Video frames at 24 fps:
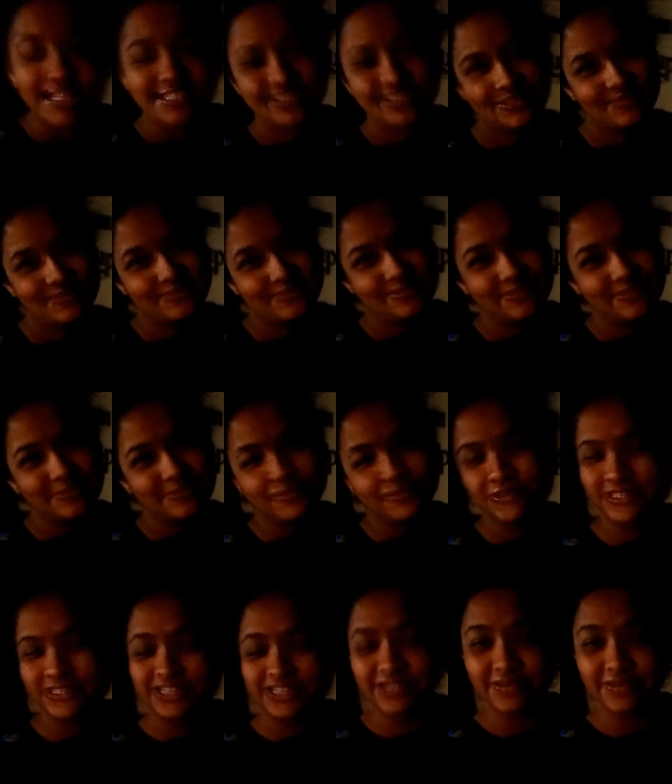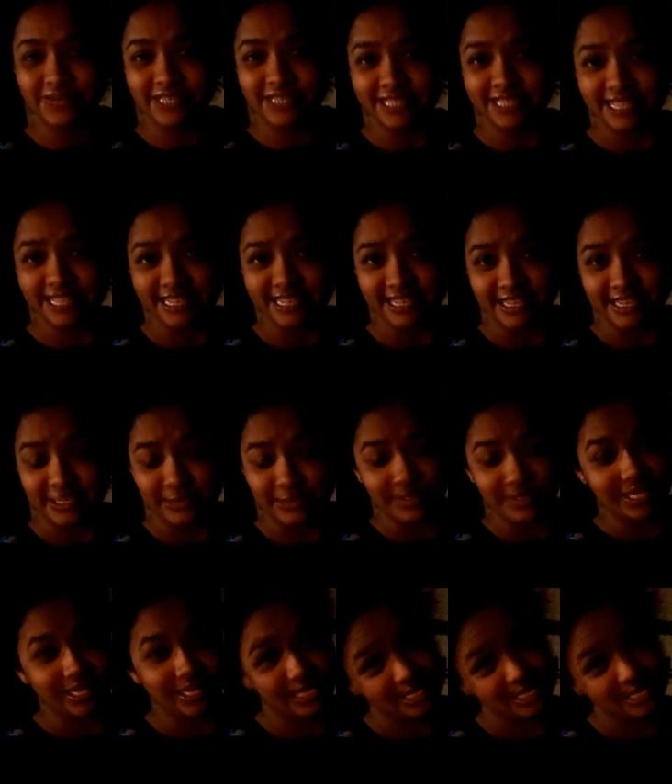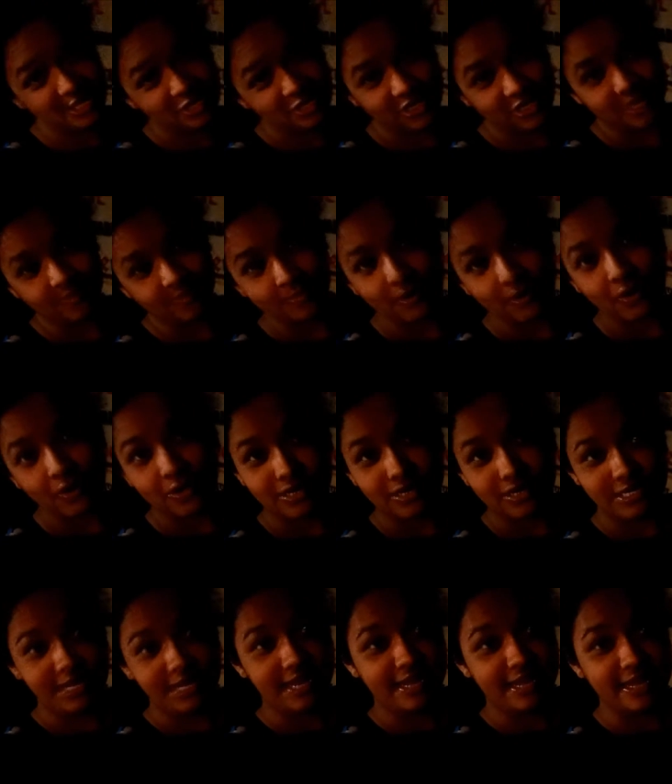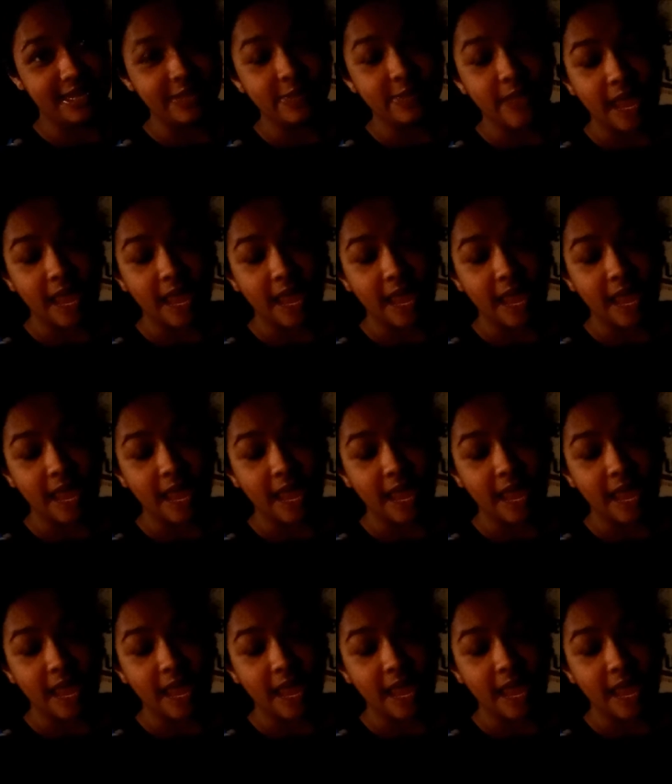So the most annoying thing is when I reach gym on time